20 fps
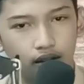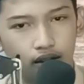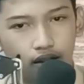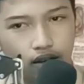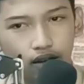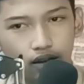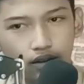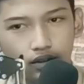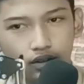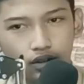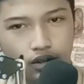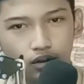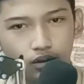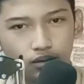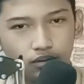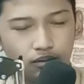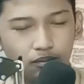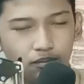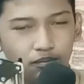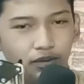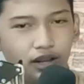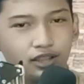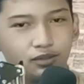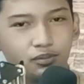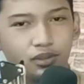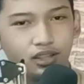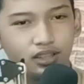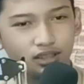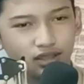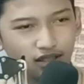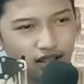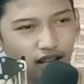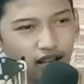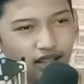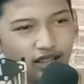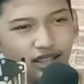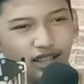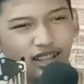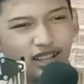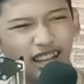You know, plasma is
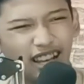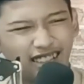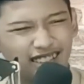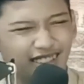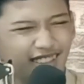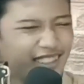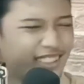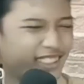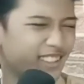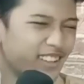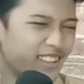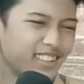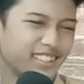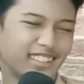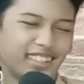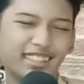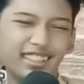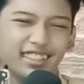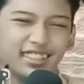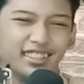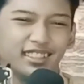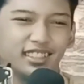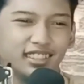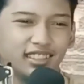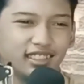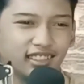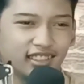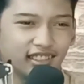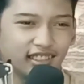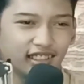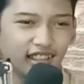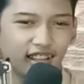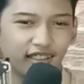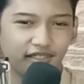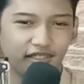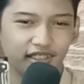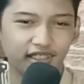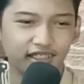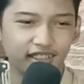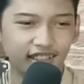like laser. You know, this kind of
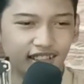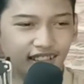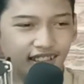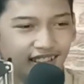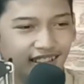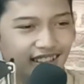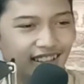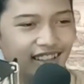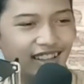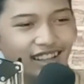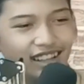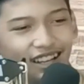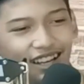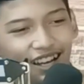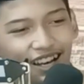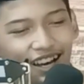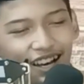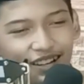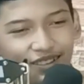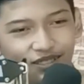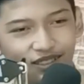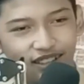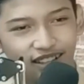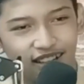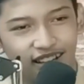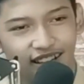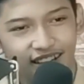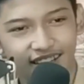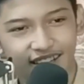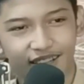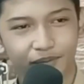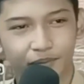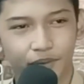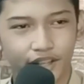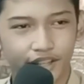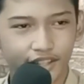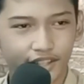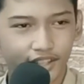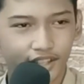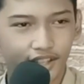picture. I don't really like. But
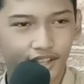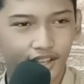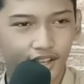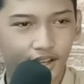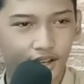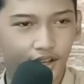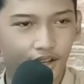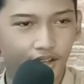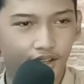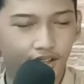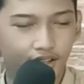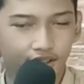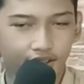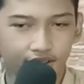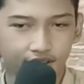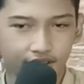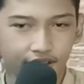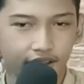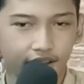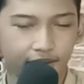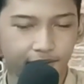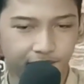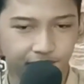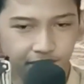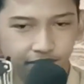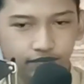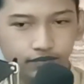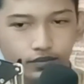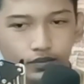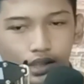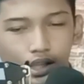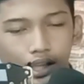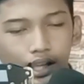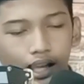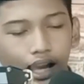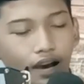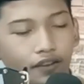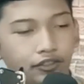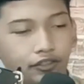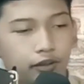yeah,
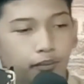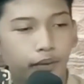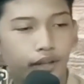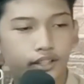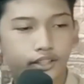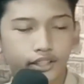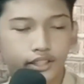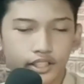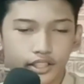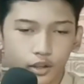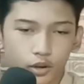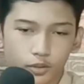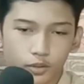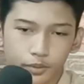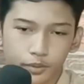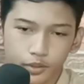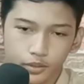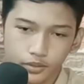after melting the North Pole,